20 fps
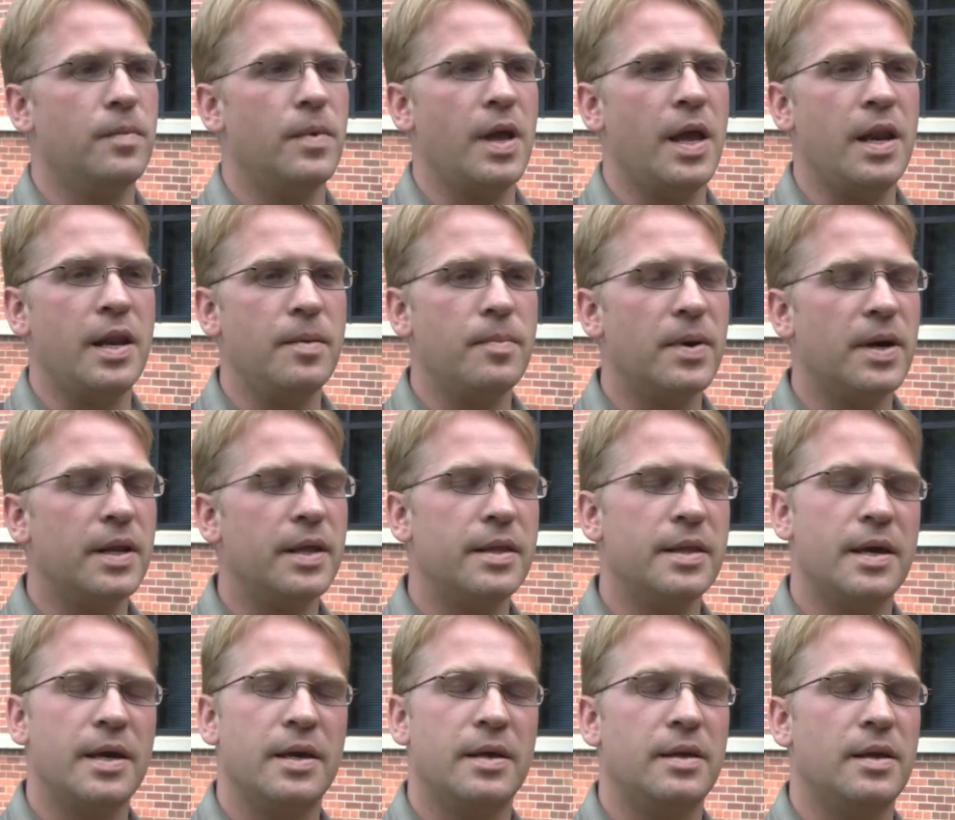Anybody
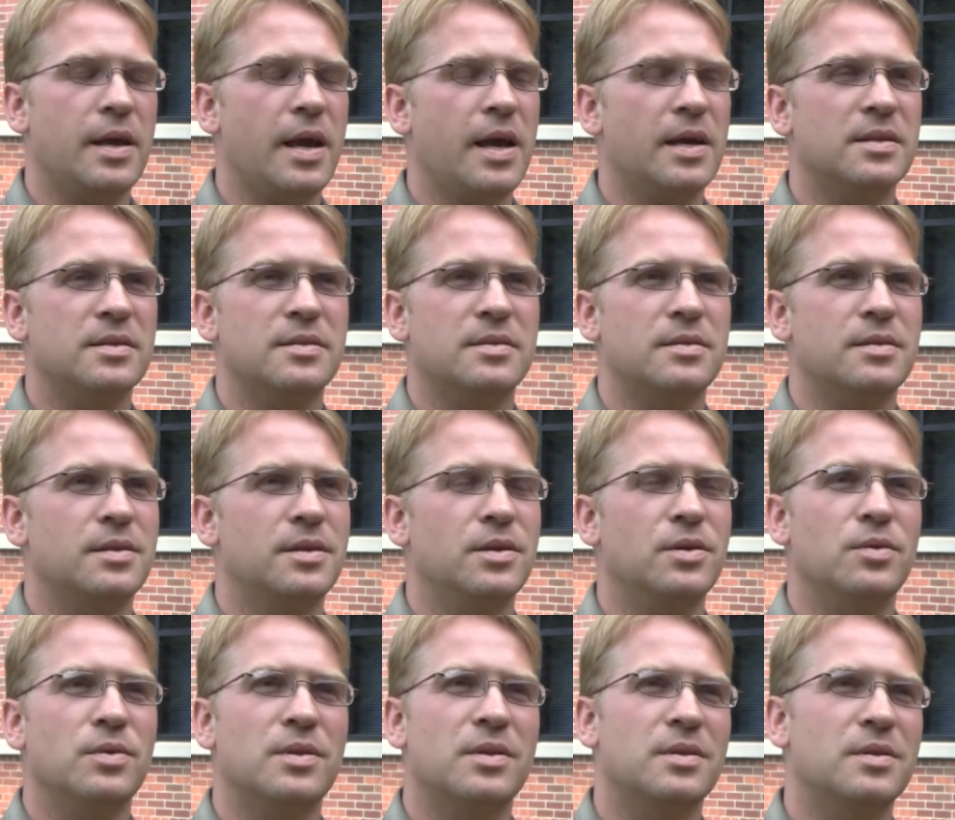that has to
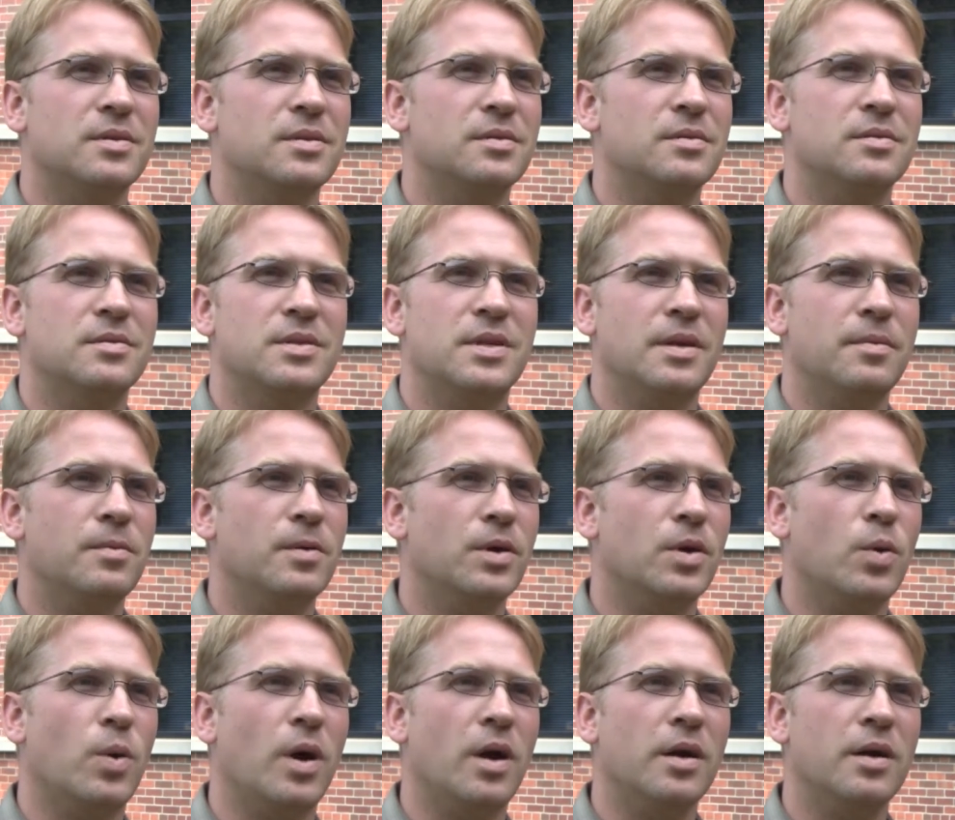deal with the zebra
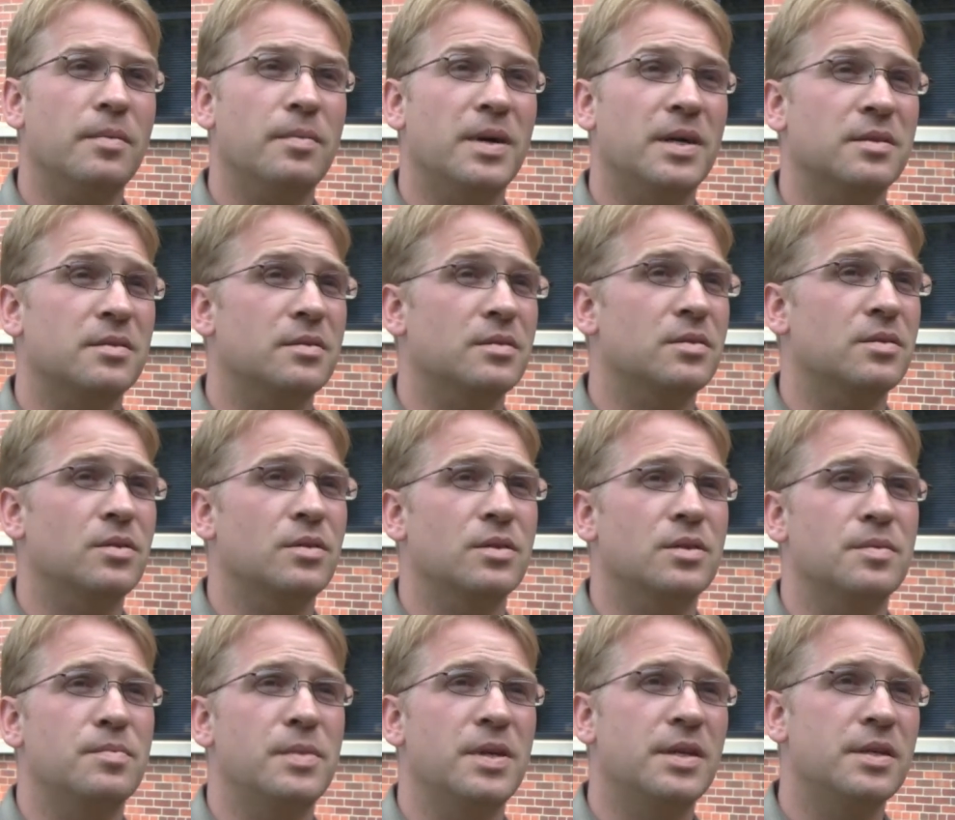and quagga mussel, so
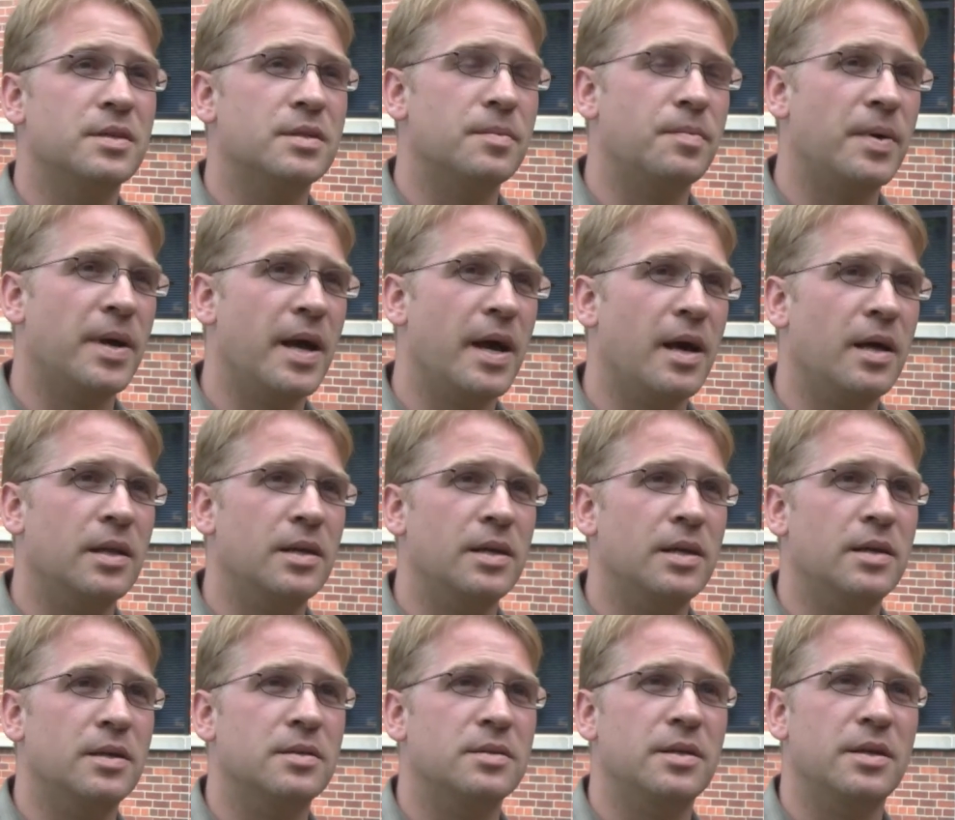it's
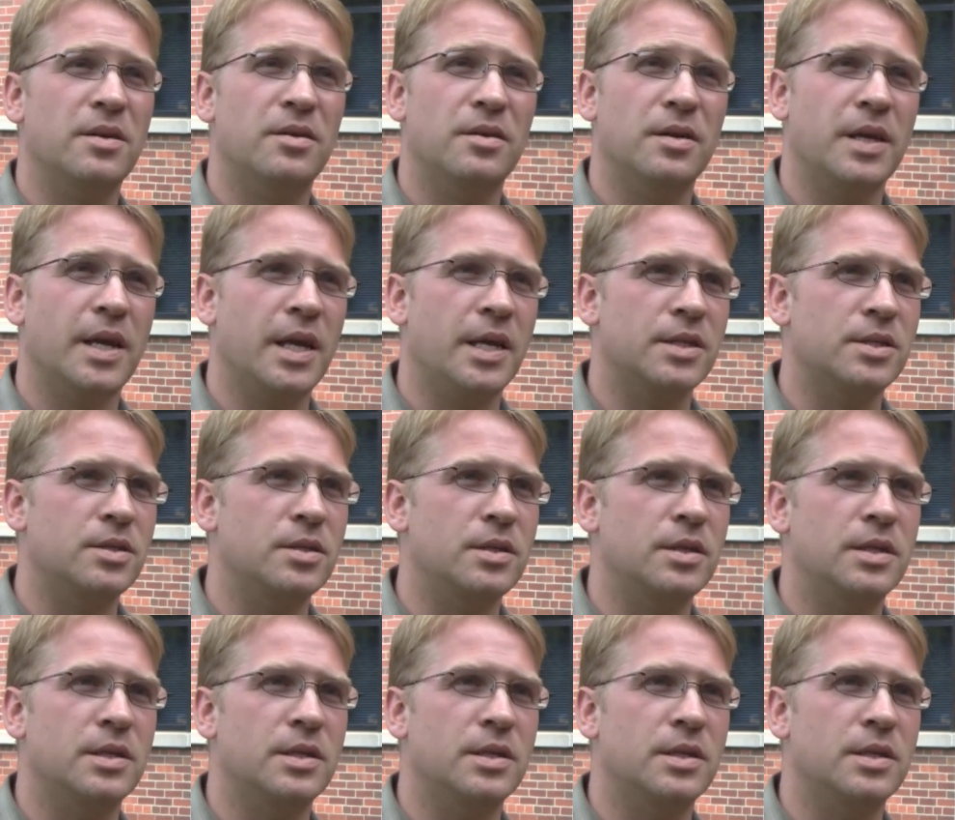municipalities, irrigation